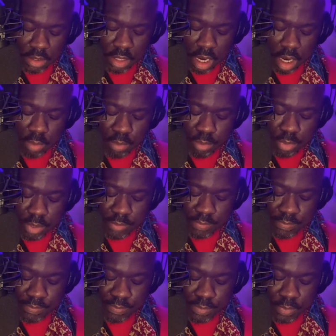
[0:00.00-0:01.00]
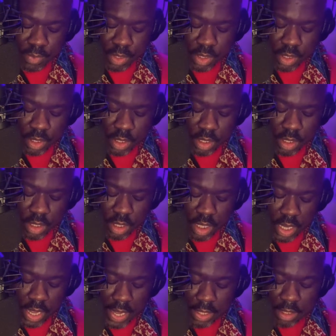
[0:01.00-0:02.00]
tarp.
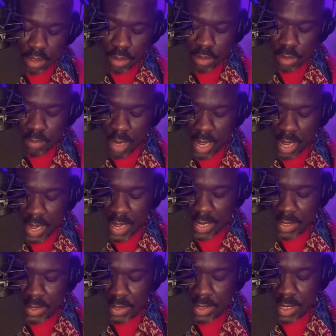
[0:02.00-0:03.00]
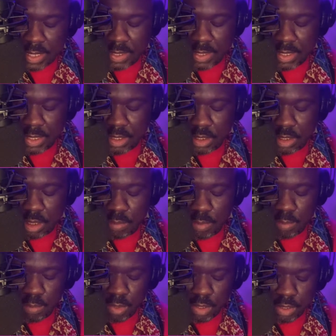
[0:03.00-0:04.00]
I closed my eyes as I leaned on
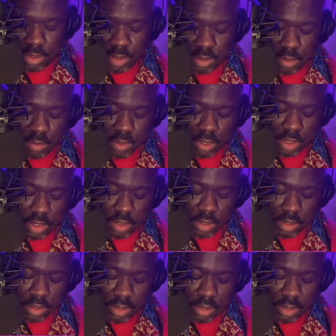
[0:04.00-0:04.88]
my brother's shoulder.